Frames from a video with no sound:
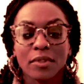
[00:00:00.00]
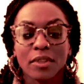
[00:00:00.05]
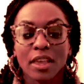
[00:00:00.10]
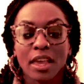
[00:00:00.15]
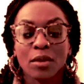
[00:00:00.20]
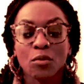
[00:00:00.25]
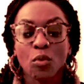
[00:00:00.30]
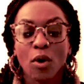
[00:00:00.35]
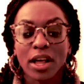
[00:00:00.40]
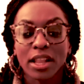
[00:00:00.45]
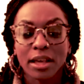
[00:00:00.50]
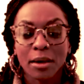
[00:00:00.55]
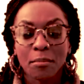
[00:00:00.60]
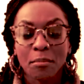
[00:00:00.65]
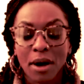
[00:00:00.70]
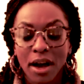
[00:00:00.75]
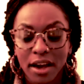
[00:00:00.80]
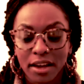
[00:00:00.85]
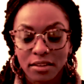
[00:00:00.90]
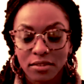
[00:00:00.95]
And while I'm
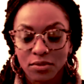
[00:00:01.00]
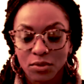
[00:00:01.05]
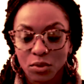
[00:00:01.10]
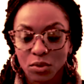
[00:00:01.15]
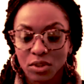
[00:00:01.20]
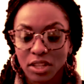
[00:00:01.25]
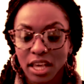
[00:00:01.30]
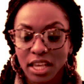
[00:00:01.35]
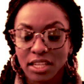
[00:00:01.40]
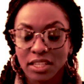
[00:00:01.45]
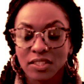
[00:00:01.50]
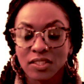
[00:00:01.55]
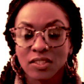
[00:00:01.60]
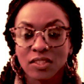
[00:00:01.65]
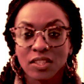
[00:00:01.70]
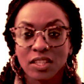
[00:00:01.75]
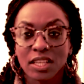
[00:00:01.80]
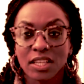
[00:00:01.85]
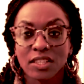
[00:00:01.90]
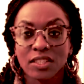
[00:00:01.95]
mindful that
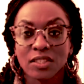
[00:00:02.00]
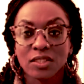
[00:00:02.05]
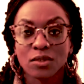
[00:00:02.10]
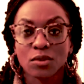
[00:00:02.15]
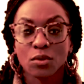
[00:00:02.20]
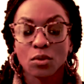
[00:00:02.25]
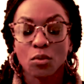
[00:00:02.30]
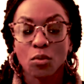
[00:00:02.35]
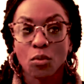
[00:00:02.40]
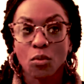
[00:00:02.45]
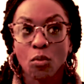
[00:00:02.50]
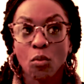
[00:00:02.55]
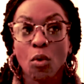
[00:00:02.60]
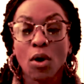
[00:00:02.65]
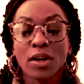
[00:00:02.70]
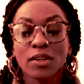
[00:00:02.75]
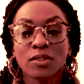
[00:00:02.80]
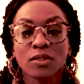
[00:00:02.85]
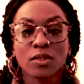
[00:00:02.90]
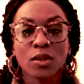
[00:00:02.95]
it's
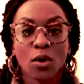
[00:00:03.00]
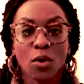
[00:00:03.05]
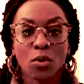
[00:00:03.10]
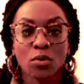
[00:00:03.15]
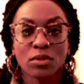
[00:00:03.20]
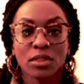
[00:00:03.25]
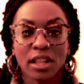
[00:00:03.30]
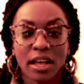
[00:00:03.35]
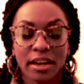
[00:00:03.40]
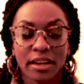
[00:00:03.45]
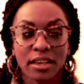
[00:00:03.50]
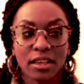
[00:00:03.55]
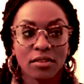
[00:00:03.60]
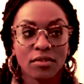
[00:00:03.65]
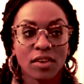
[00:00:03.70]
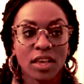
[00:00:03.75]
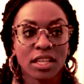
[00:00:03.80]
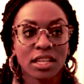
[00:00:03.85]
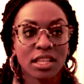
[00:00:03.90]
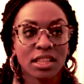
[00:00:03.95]
one's own life,
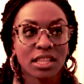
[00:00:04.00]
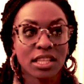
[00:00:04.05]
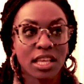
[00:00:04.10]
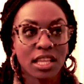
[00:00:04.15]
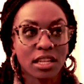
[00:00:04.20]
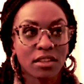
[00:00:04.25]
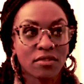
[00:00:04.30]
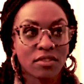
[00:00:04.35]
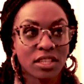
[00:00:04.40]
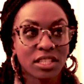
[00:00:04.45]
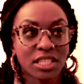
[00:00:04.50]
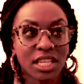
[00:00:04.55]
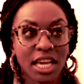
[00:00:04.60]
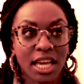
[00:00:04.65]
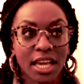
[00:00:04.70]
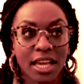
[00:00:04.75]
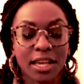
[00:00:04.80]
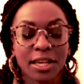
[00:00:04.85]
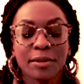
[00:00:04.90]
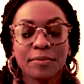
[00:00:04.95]
and at the end of the
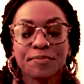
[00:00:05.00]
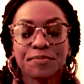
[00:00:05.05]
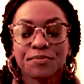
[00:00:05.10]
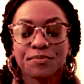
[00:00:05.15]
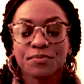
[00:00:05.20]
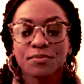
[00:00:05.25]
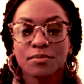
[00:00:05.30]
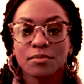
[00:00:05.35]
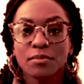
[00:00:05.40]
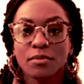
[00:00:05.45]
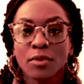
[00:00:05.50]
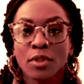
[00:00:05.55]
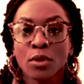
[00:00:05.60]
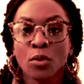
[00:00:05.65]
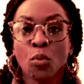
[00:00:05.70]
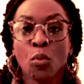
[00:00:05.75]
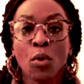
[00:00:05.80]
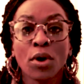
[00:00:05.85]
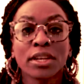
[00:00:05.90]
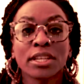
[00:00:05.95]
day,
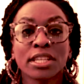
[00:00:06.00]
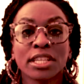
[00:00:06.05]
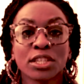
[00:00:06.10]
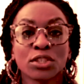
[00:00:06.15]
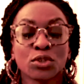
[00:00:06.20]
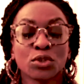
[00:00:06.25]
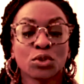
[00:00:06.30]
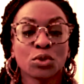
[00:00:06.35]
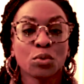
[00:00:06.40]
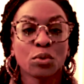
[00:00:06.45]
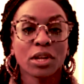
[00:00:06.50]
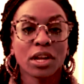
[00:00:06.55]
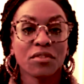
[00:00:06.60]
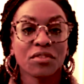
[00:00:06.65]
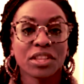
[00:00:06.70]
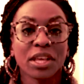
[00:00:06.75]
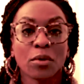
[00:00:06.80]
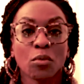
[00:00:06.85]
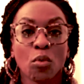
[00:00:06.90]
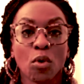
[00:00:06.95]
one can do whatever
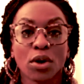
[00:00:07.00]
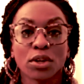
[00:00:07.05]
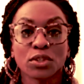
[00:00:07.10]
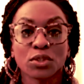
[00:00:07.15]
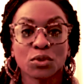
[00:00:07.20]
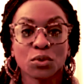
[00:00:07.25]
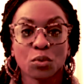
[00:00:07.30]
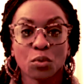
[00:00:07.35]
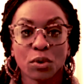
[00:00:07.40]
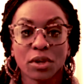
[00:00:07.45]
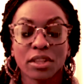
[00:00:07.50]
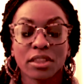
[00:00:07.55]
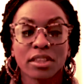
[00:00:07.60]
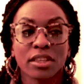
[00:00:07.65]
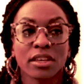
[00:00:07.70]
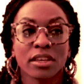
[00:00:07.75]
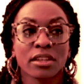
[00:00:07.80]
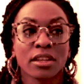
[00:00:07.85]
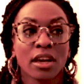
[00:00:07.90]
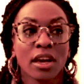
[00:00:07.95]
they want to with
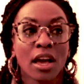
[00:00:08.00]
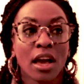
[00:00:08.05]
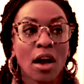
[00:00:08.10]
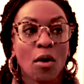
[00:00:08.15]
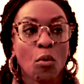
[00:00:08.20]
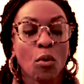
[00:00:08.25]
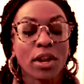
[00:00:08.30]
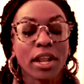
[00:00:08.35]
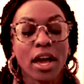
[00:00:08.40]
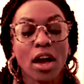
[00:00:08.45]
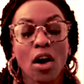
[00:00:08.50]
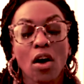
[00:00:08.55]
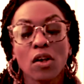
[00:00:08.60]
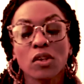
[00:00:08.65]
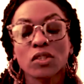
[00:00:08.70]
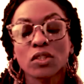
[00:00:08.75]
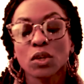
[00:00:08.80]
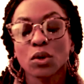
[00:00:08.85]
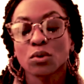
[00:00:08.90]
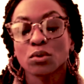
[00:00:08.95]
it, what I
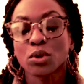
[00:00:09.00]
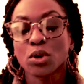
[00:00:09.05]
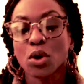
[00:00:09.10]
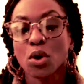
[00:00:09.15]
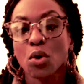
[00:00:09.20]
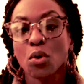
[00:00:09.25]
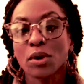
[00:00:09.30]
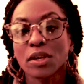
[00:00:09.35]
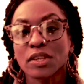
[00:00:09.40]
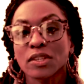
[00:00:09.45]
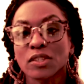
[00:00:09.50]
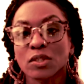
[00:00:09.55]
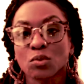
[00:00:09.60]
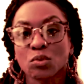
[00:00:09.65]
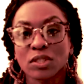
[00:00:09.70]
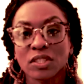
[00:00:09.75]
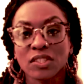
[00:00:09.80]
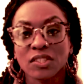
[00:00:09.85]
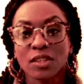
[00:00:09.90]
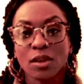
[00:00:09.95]
also know is
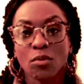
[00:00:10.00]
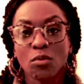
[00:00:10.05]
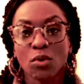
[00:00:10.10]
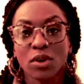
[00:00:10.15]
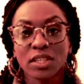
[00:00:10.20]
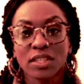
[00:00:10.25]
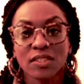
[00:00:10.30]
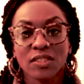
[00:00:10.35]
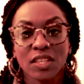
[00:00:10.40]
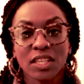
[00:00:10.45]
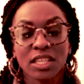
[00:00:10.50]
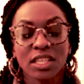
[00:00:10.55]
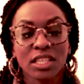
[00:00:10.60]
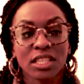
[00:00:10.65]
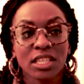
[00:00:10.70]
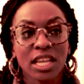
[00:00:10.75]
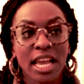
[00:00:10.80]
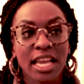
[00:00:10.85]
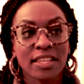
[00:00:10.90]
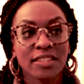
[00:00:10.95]
when someone is
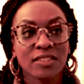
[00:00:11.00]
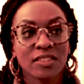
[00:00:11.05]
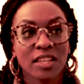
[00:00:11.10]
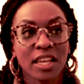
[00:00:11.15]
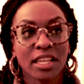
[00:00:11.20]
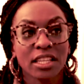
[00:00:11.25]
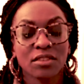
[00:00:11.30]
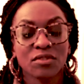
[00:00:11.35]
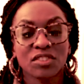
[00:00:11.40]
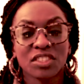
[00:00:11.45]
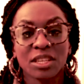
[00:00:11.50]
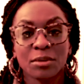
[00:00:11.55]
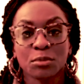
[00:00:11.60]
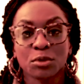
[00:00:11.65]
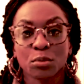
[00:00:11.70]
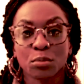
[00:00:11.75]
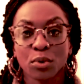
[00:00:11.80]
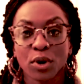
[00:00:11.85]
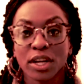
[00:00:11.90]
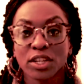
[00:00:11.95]
in a state of deep
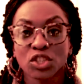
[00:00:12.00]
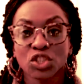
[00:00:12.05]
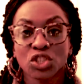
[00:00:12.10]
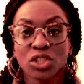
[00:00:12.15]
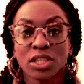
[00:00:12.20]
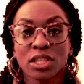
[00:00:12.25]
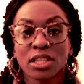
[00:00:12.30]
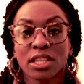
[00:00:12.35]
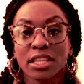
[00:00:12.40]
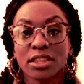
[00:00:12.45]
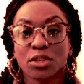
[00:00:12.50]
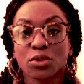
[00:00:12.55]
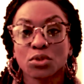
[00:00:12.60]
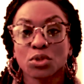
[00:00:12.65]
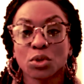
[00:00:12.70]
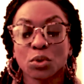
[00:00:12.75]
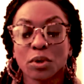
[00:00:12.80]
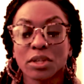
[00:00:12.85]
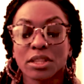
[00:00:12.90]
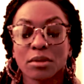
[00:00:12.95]
depression, that they're
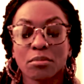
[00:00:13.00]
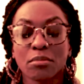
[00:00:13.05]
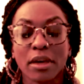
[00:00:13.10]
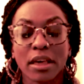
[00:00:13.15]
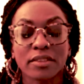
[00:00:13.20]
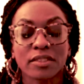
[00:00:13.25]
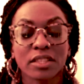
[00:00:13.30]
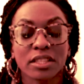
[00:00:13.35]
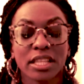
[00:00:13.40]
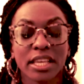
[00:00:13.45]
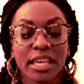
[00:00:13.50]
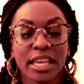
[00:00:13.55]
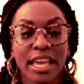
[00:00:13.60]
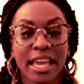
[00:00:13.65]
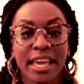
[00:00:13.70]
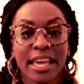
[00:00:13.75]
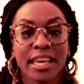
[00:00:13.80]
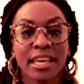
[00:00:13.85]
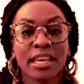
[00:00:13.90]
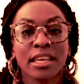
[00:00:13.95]
doing the best that they
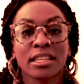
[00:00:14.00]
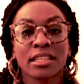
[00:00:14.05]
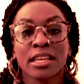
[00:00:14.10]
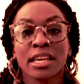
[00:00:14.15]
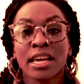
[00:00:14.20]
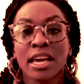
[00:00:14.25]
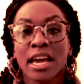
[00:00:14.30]
can,